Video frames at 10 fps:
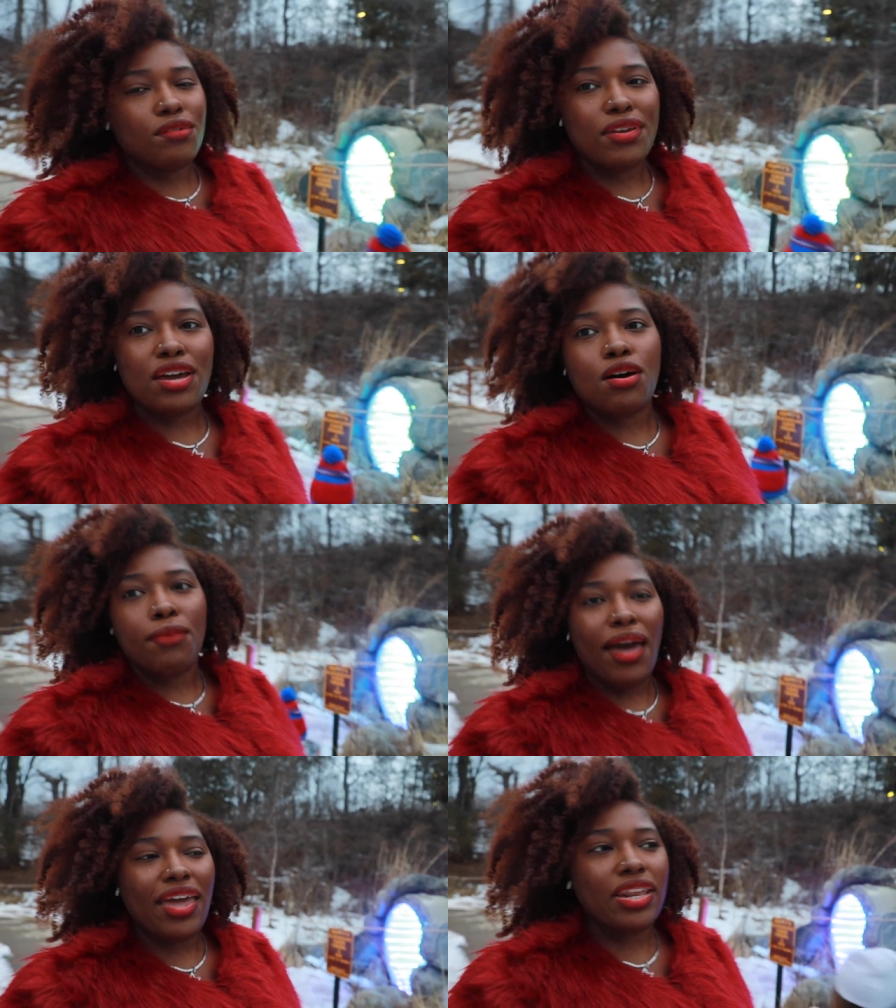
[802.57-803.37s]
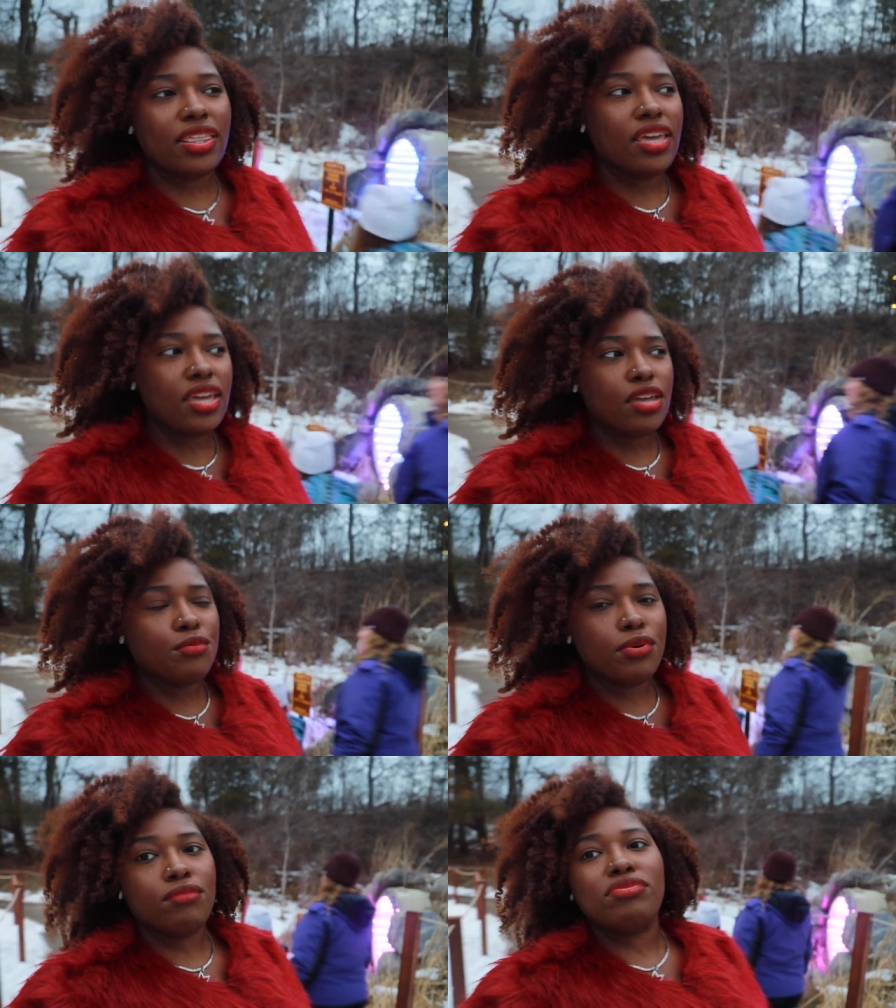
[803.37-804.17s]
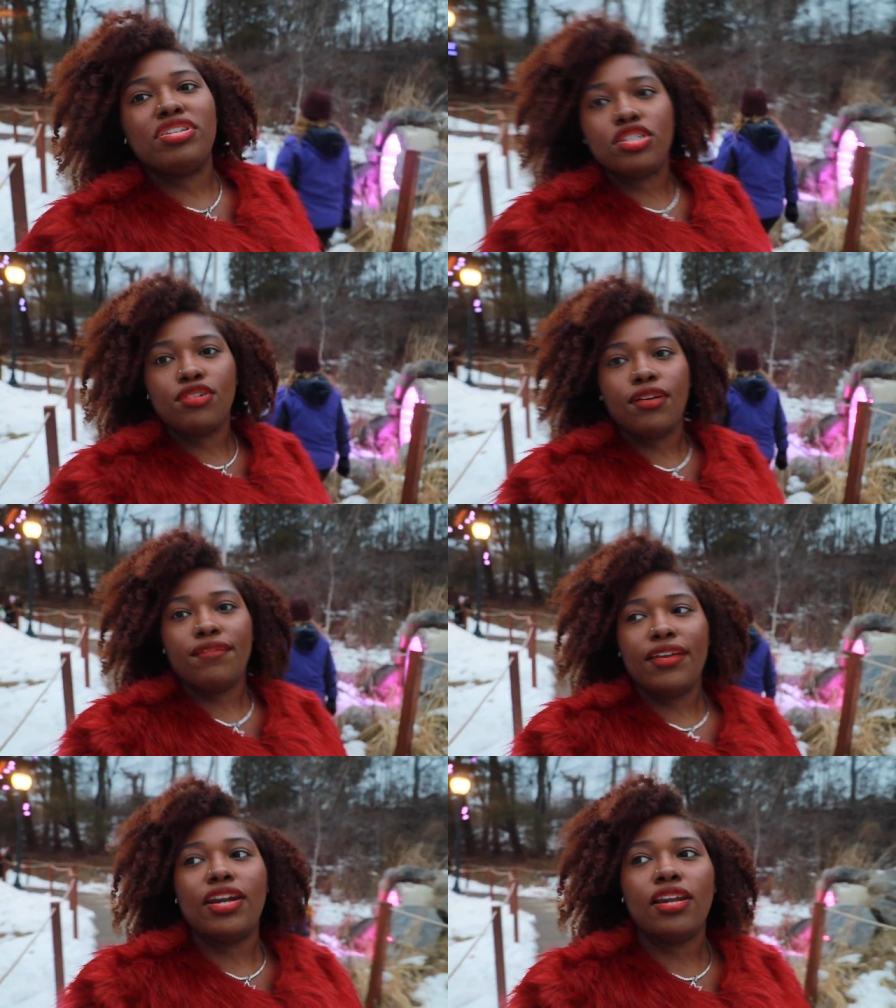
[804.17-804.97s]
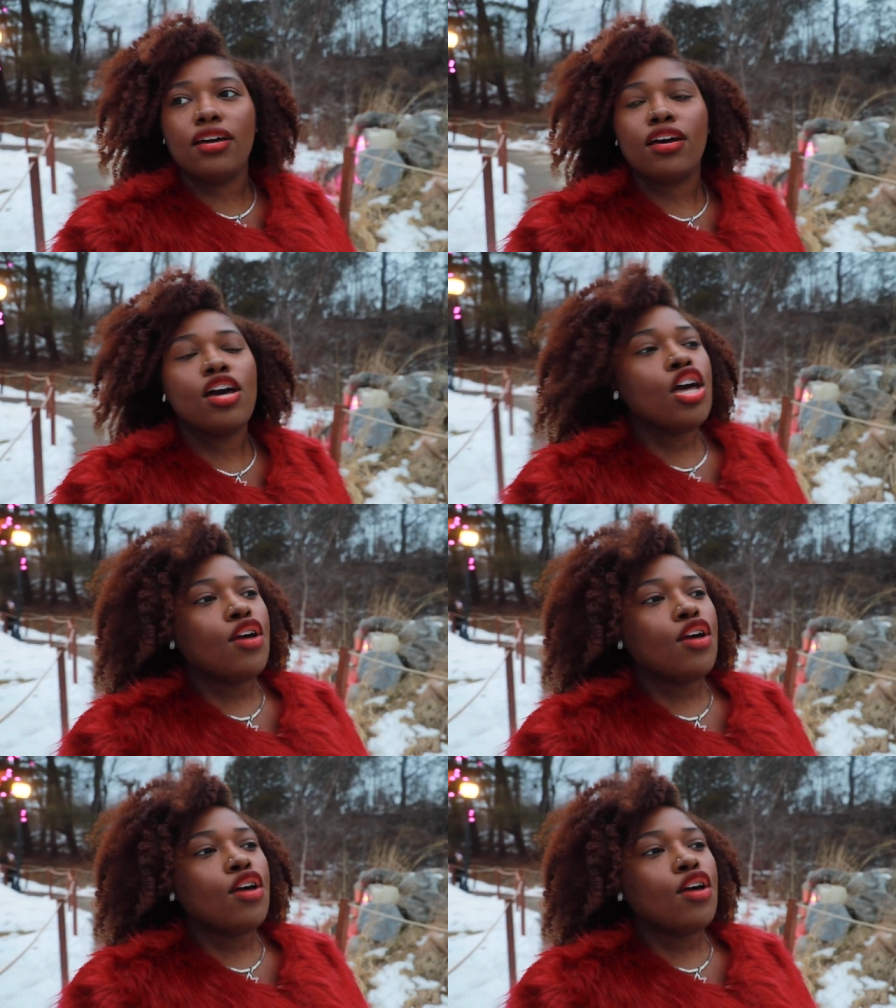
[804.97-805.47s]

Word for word: So we ain't gonna buy anything, but we're just going over there to look.